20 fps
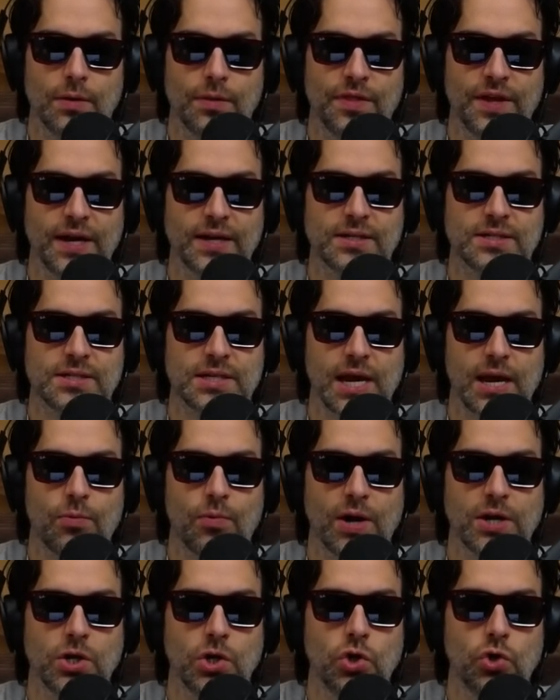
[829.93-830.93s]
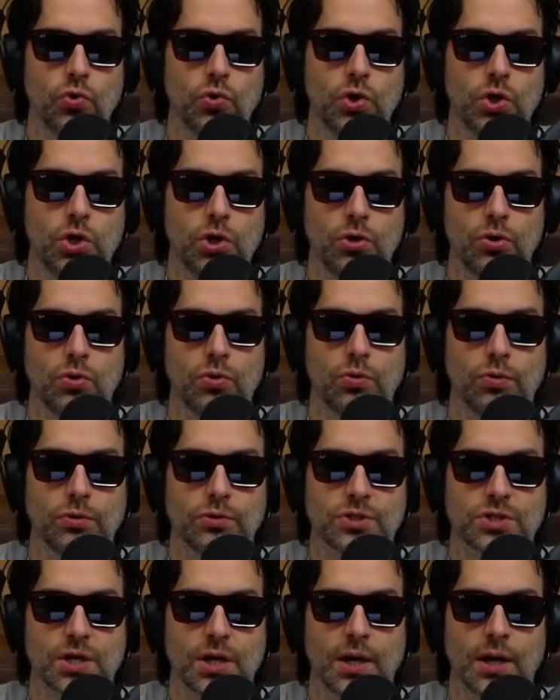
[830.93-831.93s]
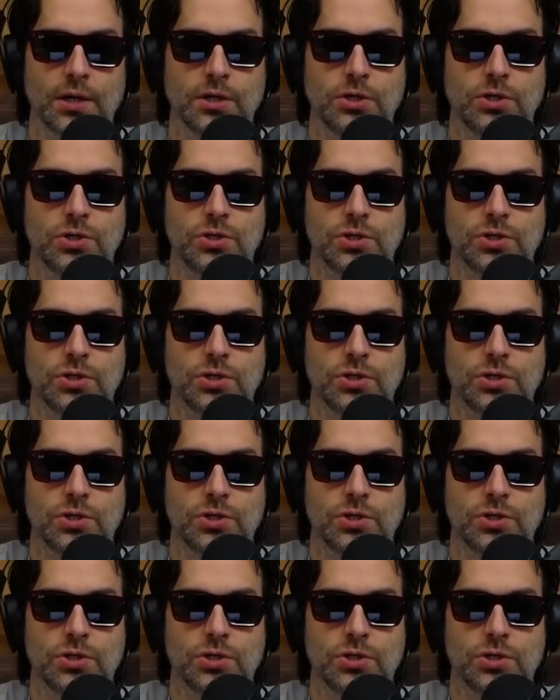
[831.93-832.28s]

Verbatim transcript: they say when you use a